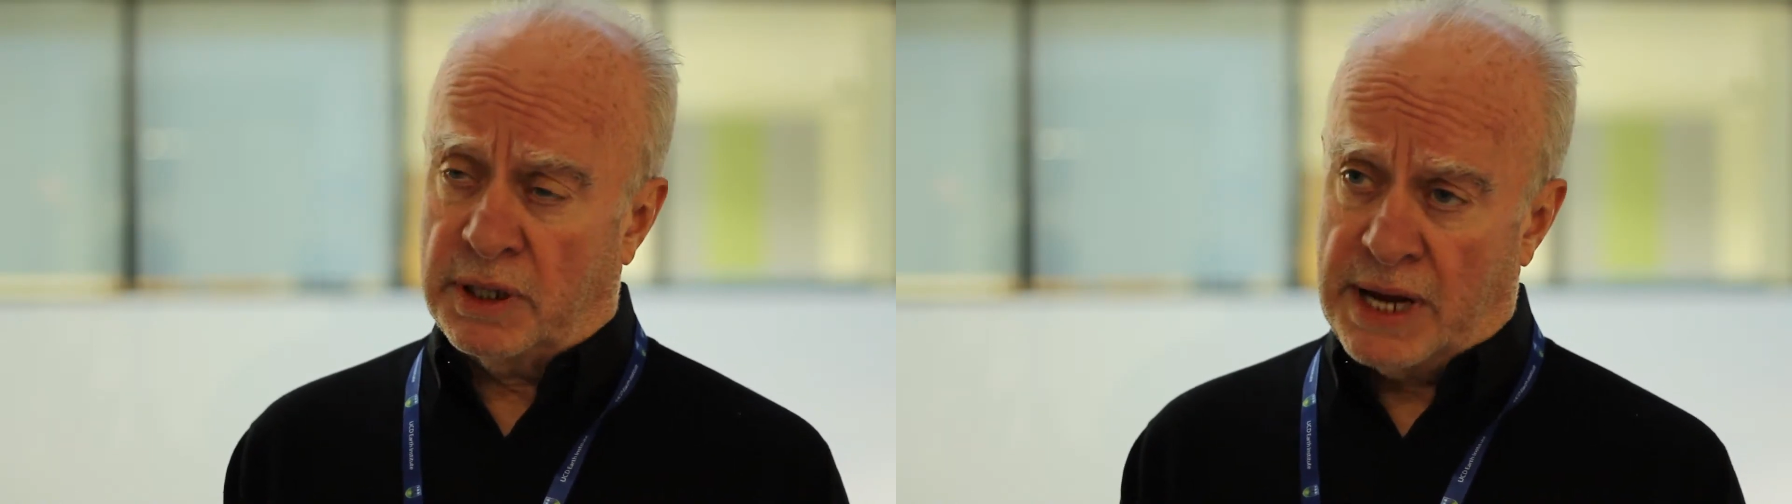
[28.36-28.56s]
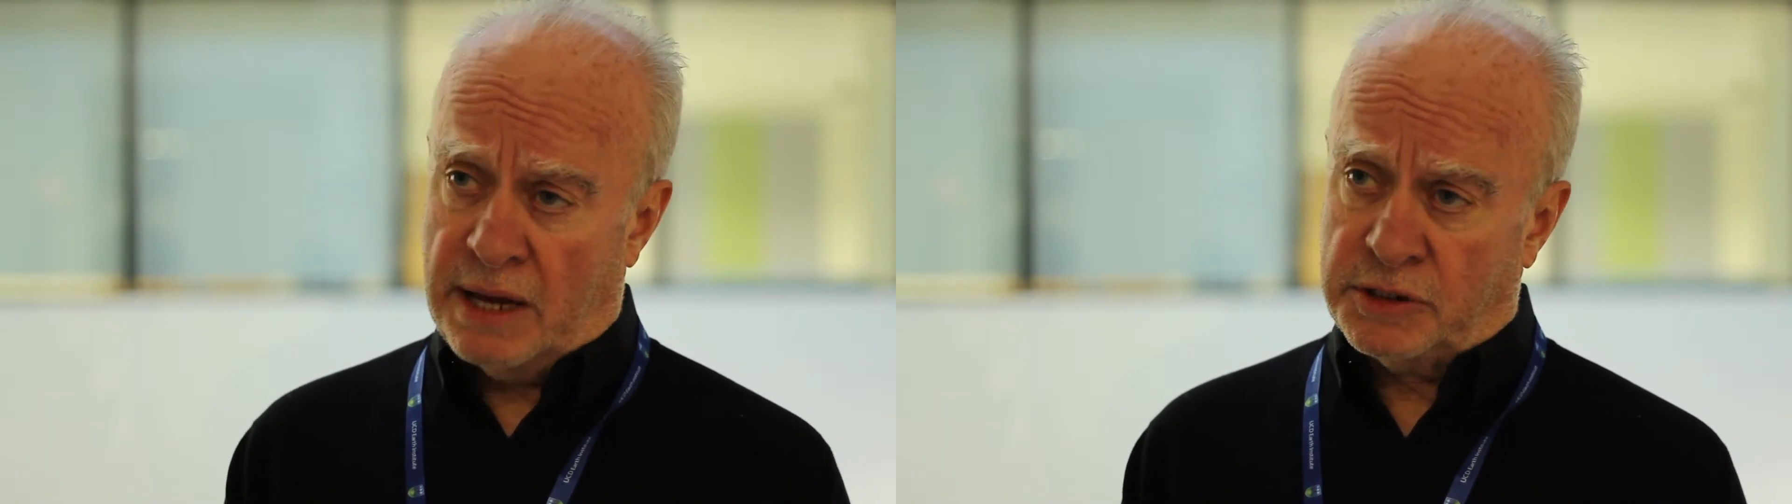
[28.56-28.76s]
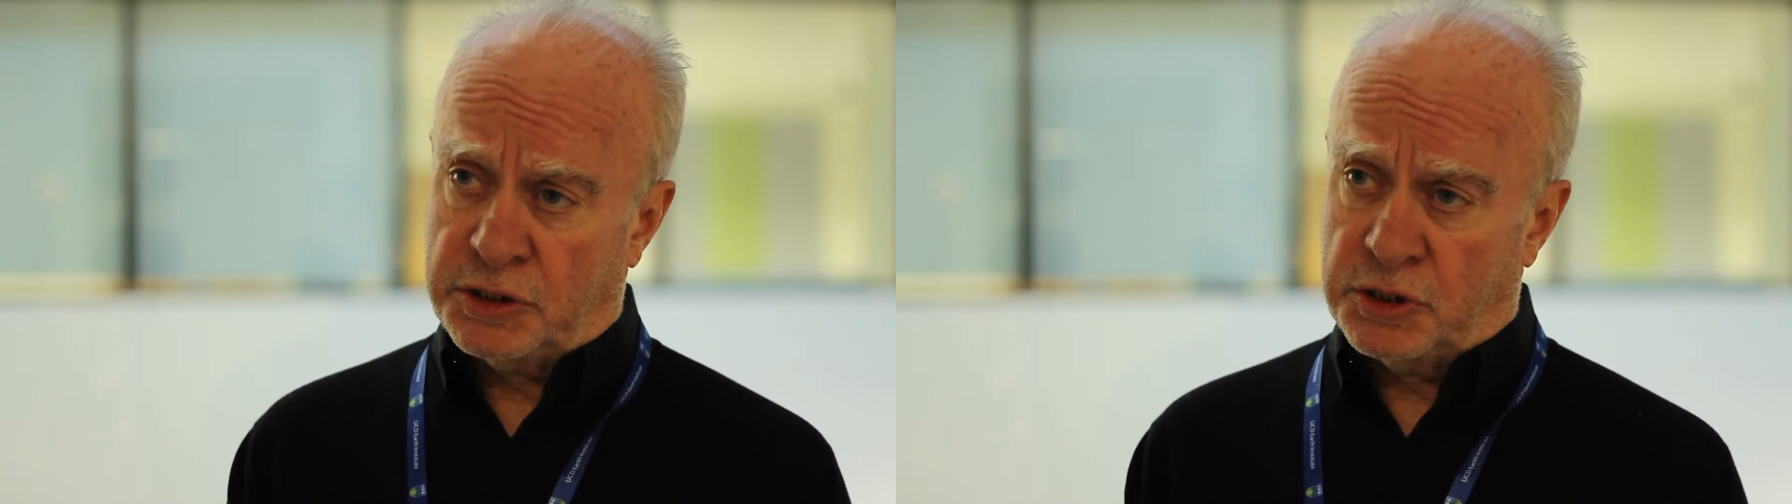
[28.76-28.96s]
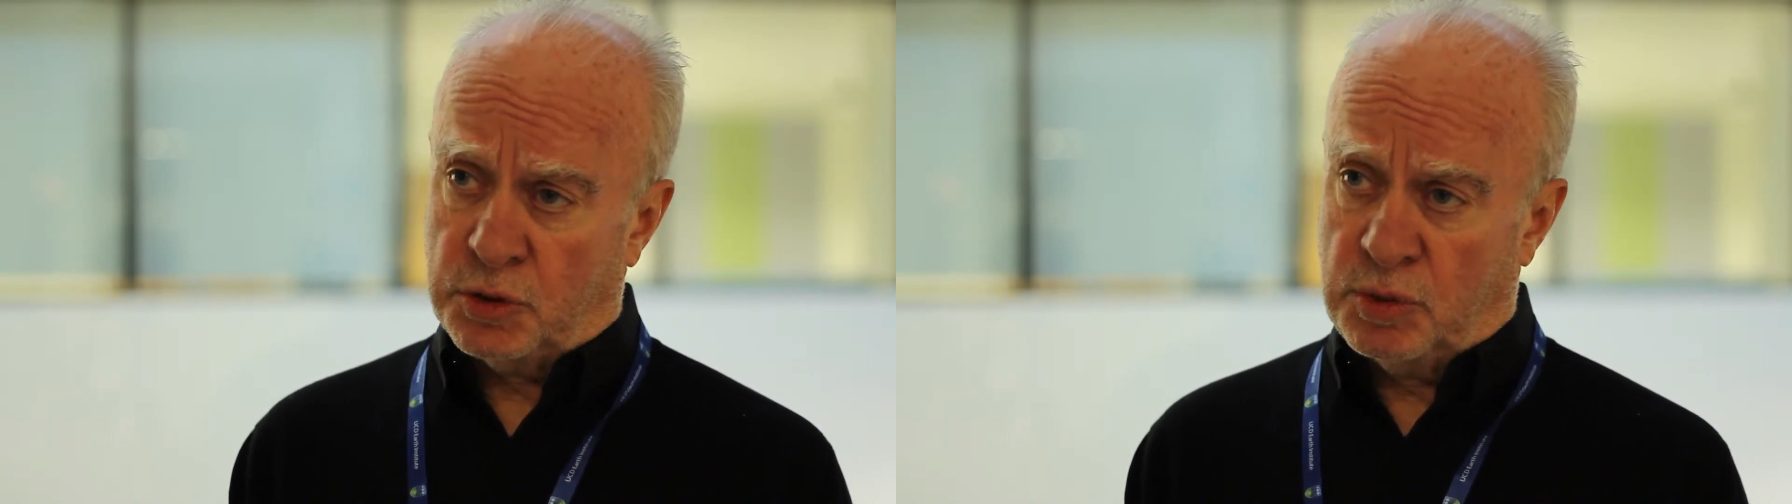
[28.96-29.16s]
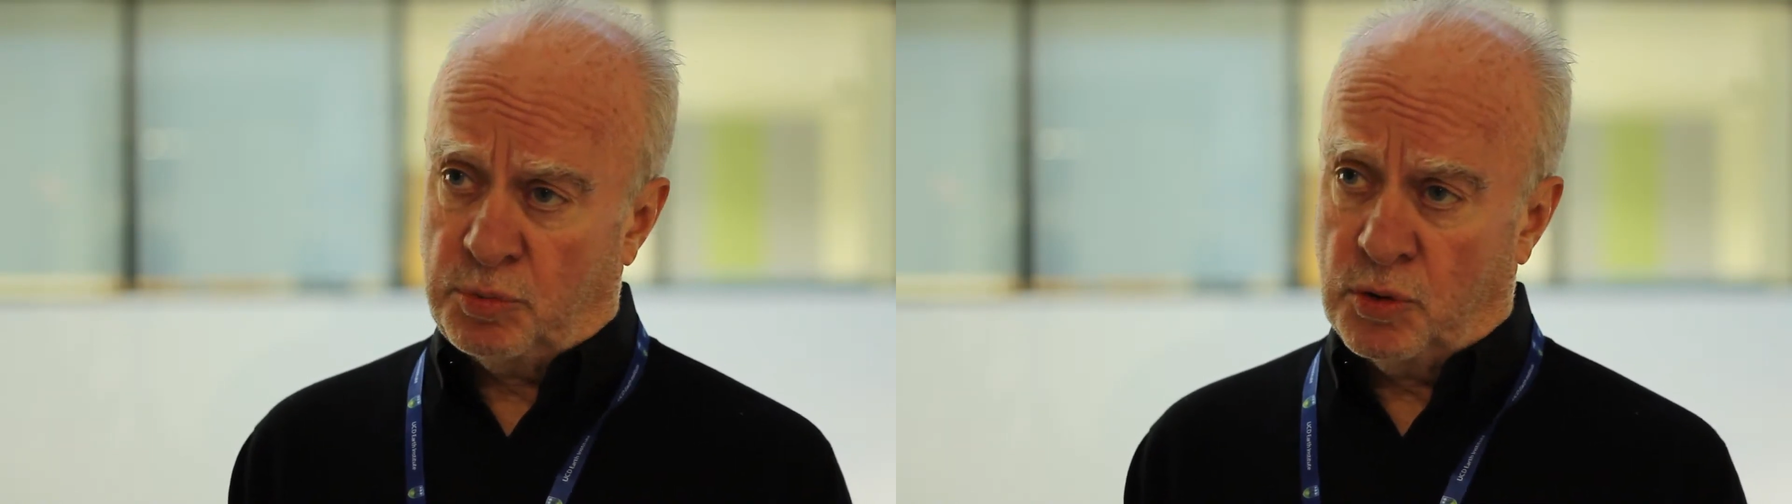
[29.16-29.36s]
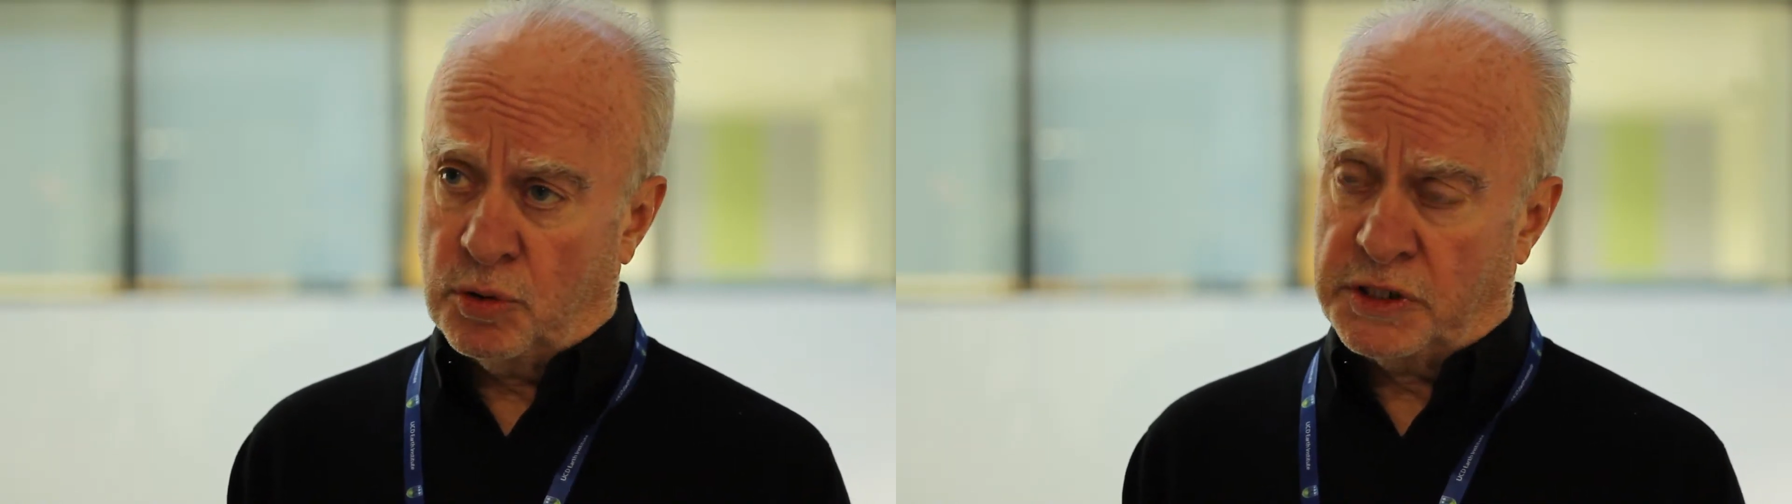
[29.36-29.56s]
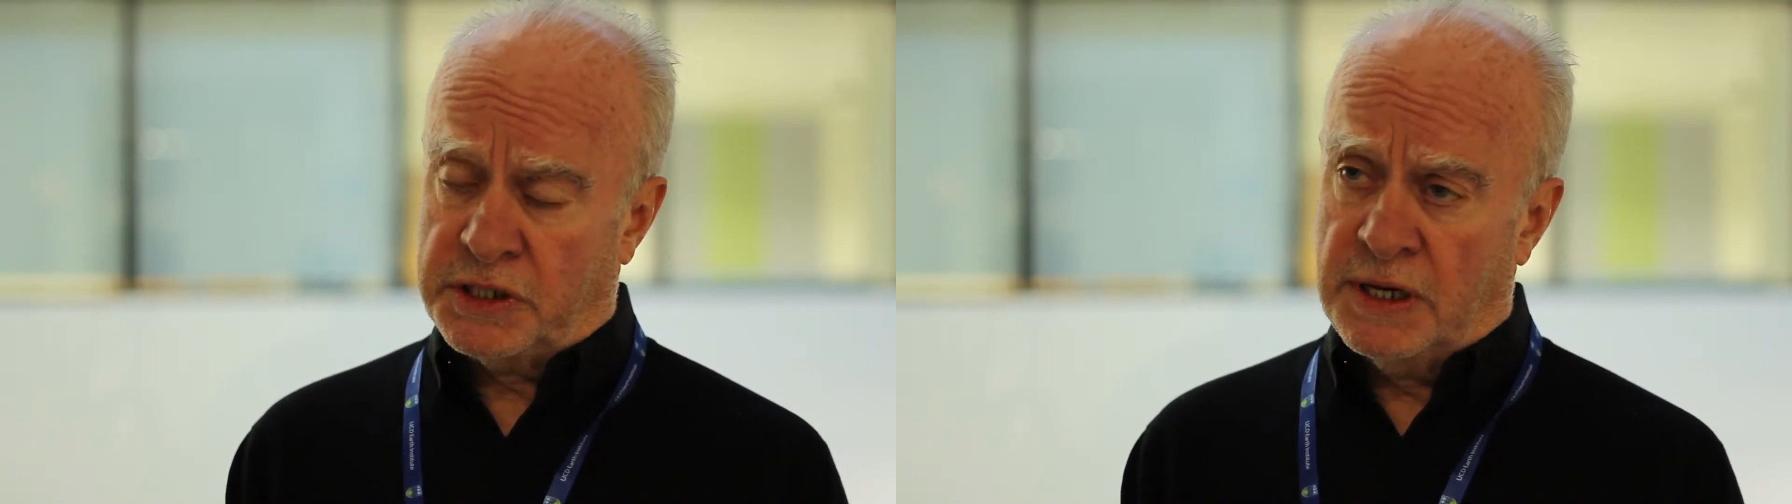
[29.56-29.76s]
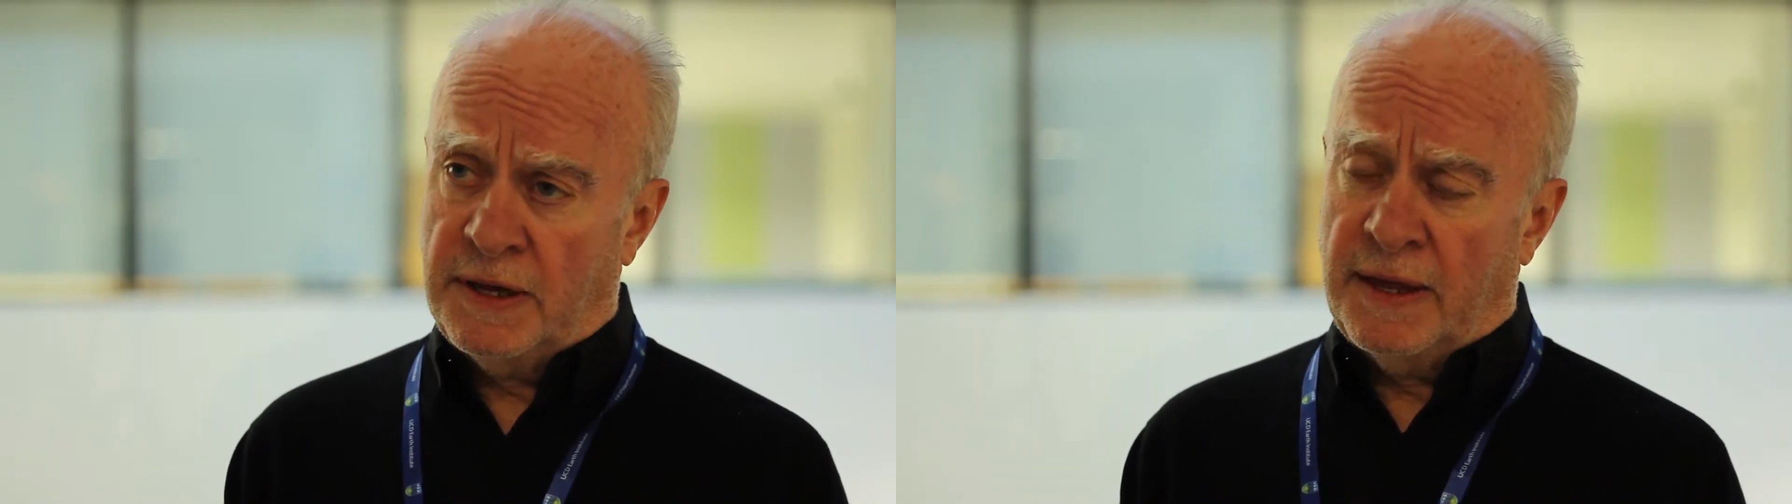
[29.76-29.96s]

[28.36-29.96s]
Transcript: analysis or reports.